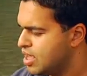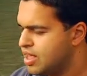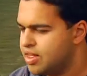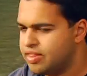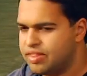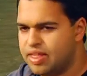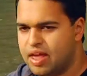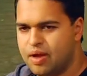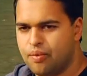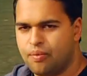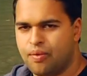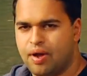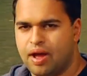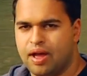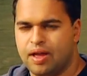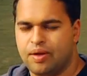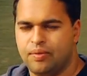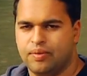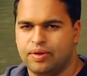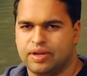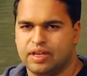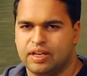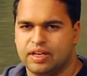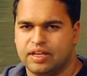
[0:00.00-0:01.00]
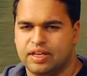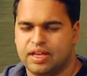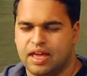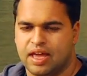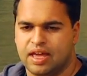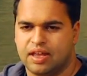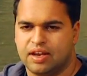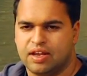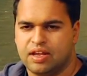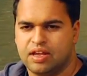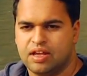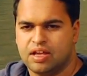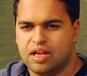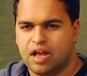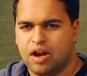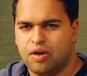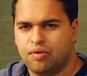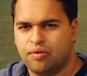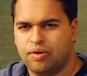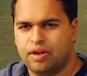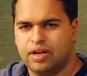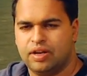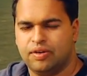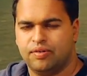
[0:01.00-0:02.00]
That way we're going to get a
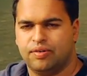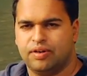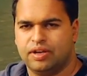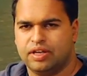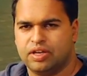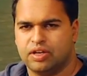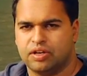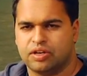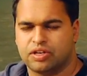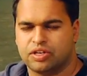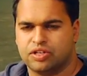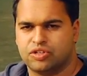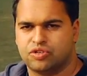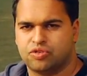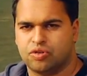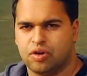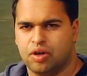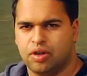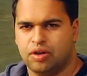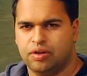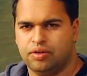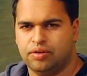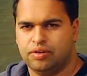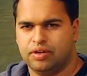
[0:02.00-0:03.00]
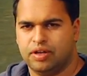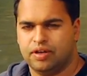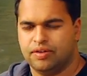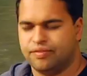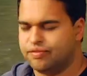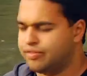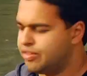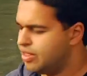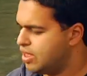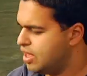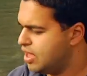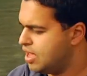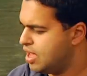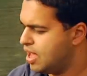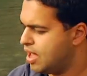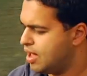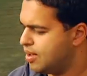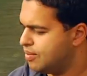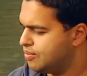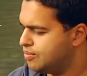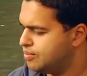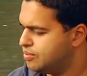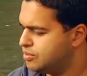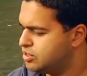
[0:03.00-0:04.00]
really good control of
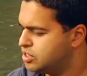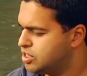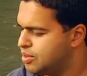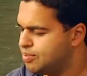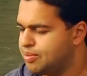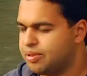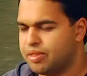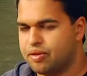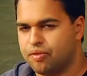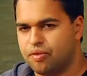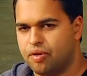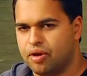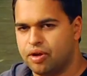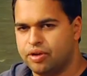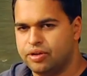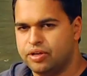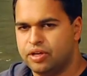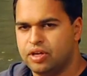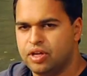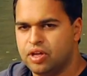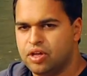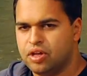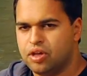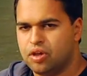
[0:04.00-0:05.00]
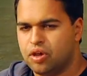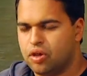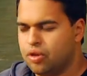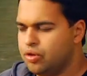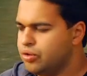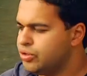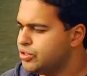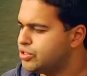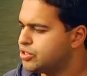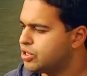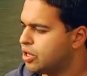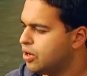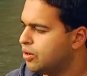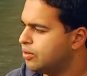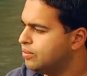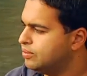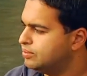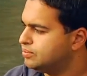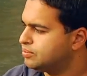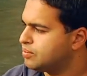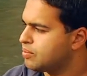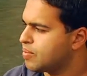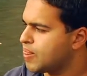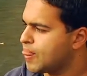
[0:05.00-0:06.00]
the tip of the rod. Also,
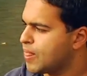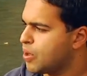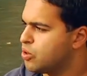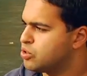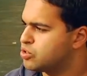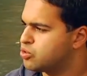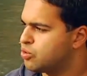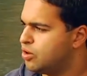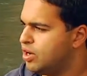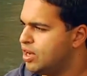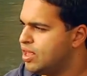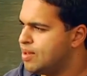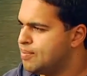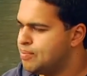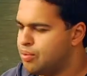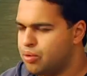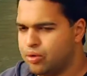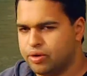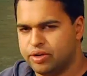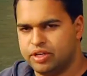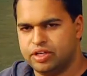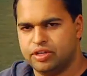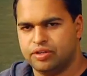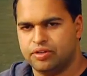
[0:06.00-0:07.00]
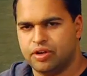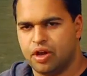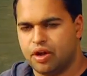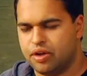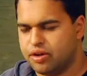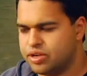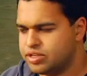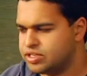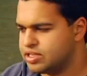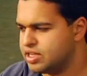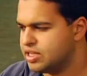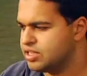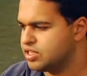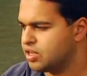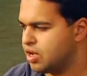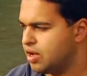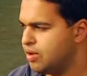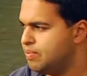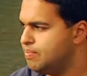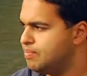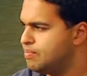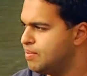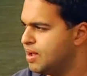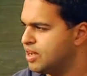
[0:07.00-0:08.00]
what's really important, you notice, is
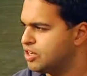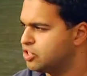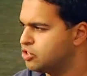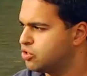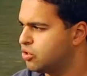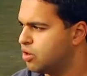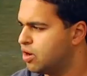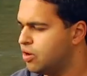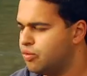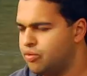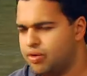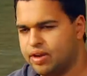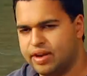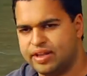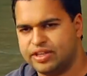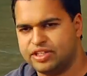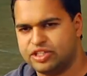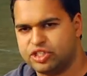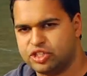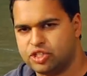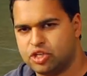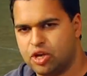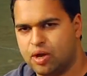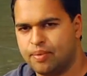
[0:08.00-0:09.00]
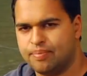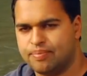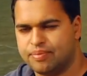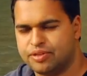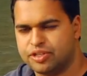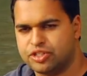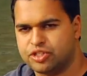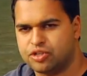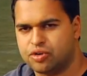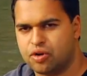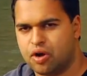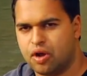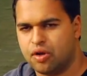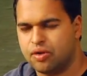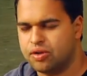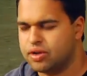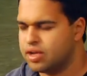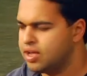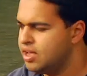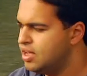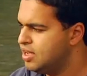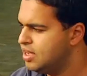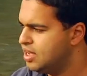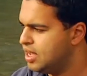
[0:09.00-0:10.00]
I make sure I really stop the stroke
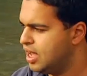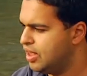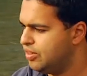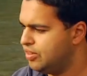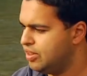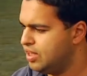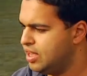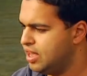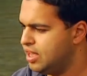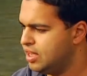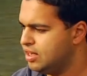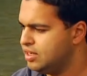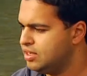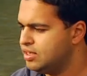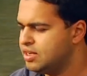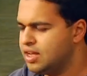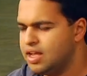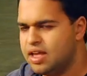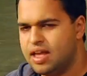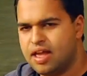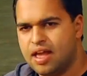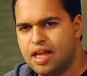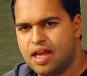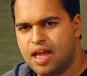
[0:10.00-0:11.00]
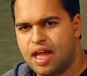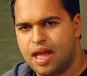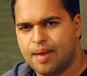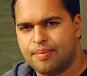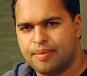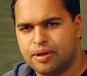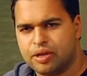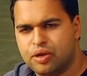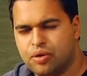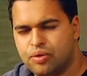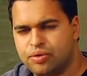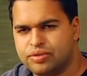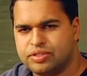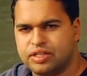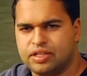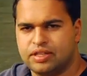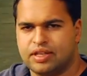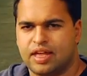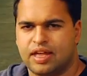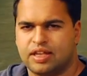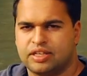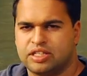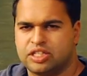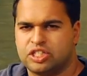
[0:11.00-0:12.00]
at the end, and by causing
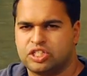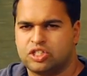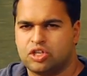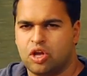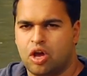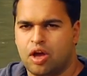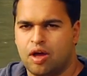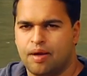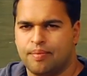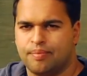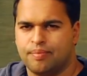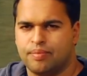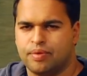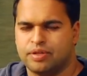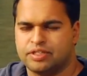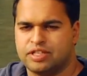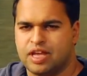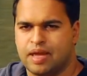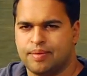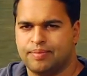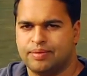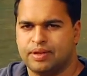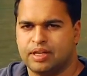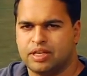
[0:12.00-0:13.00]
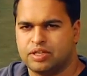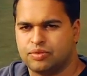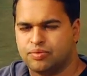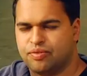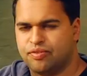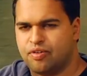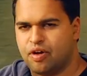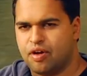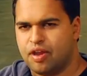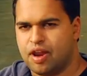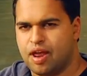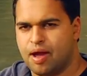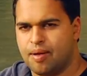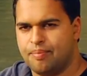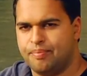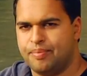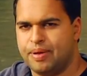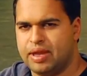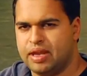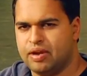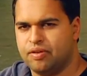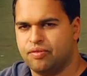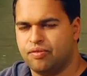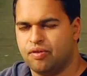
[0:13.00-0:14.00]
that stop, what's happening is we've got our
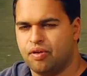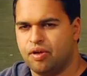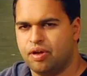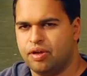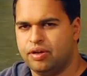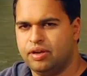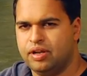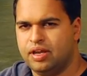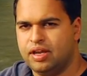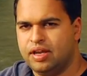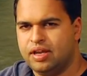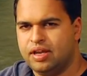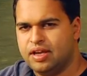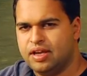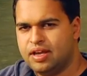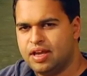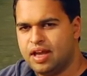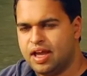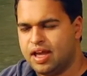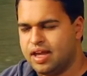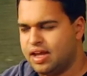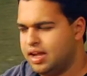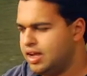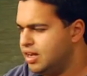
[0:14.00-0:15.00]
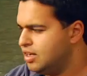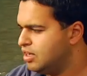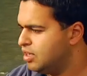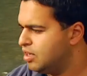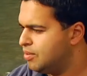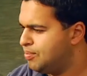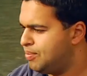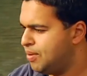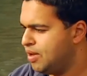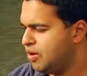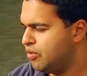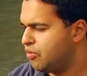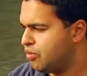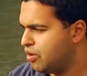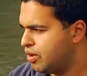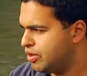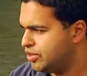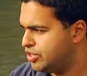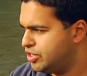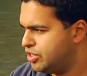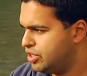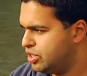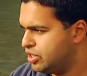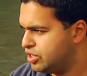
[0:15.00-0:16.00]
bent rod, and the bent
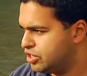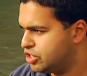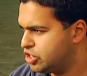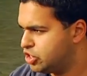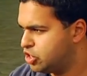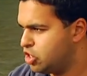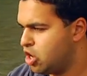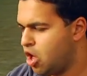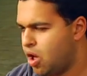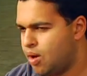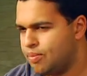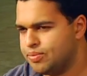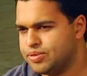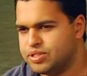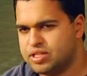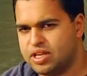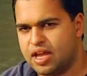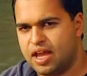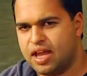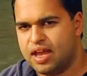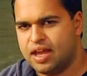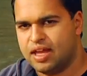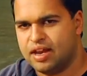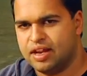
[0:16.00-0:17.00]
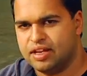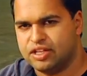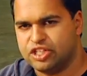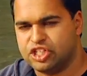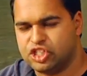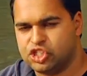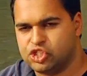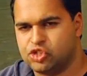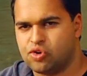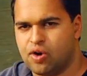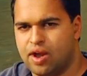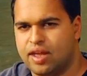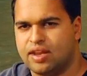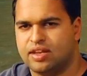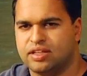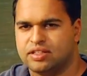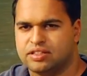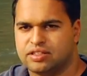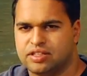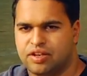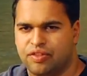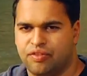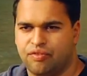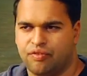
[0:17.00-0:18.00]
rod stops and it
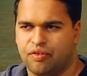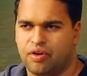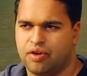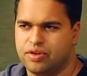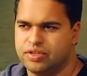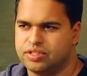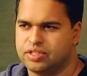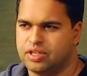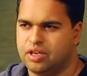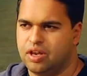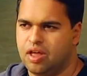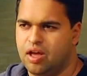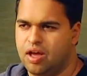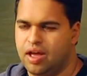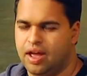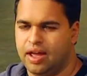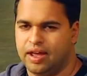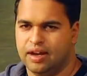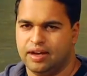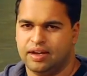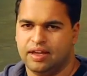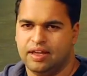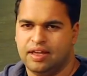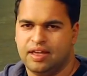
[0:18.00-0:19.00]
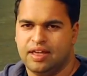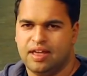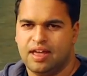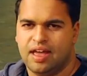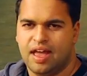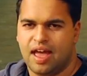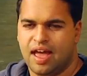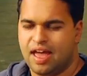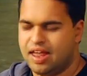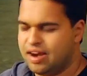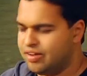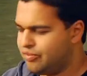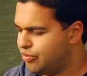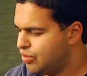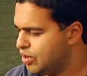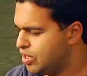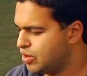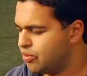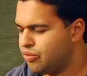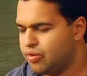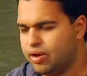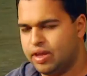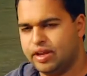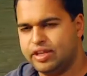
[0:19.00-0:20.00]
straightens and throws a line, and if we
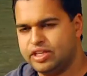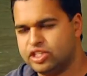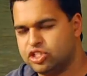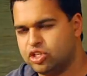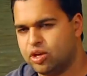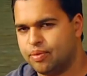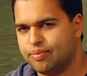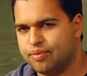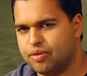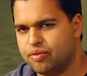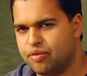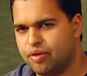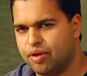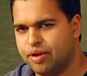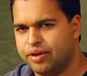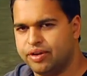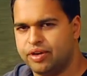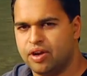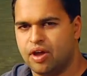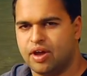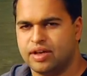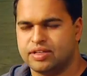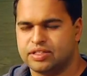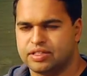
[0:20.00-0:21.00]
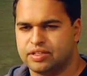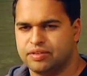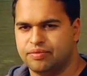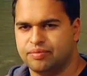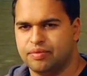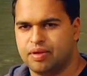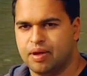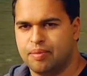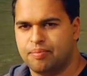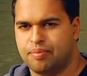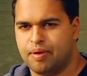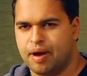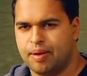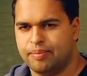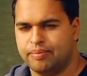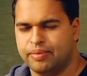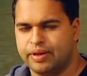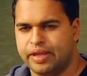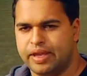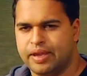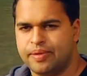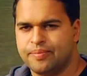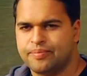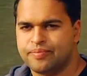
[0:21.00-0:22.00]
can really stop the rod nice and
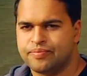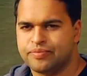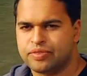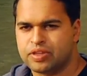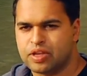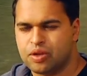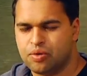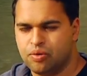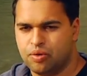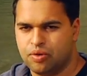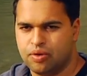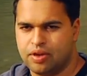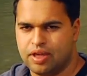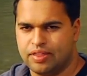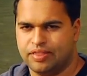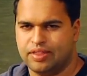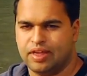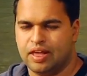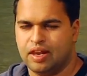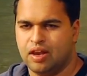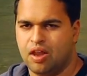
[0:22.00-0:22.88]
abruptly, we'll get that